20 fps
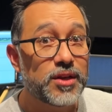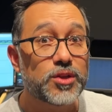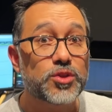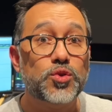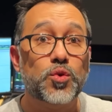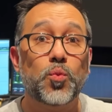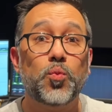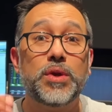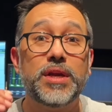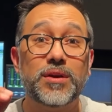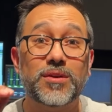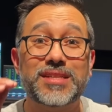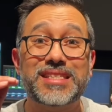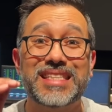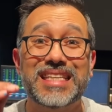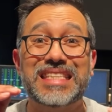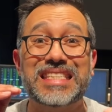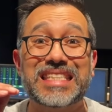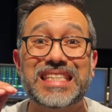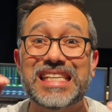So we are
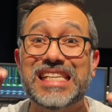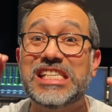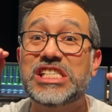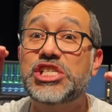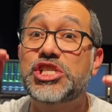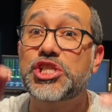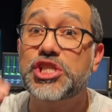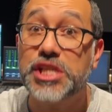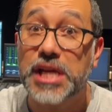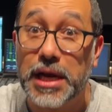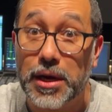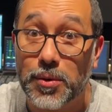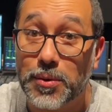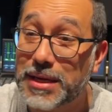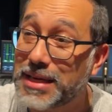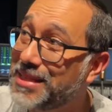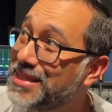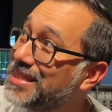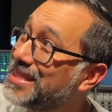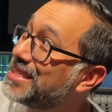essentially
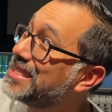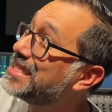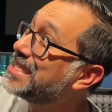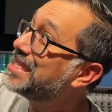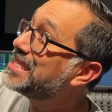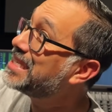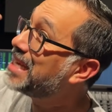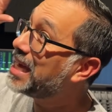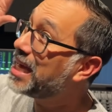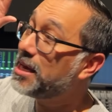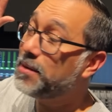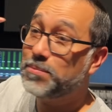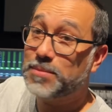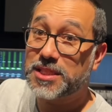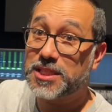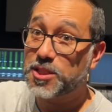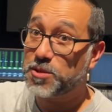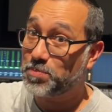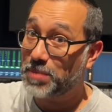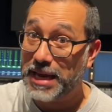sharing the same
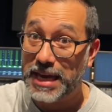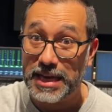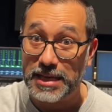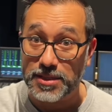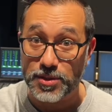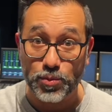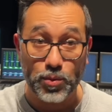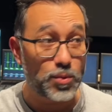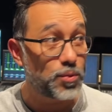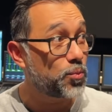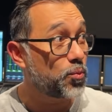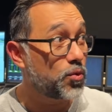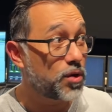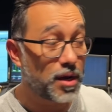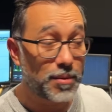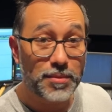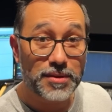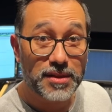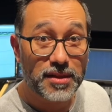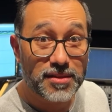space. When
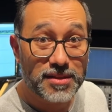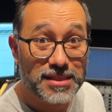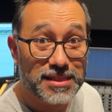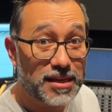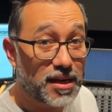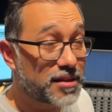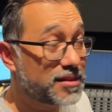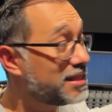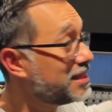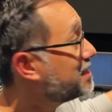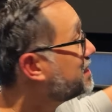I'm on this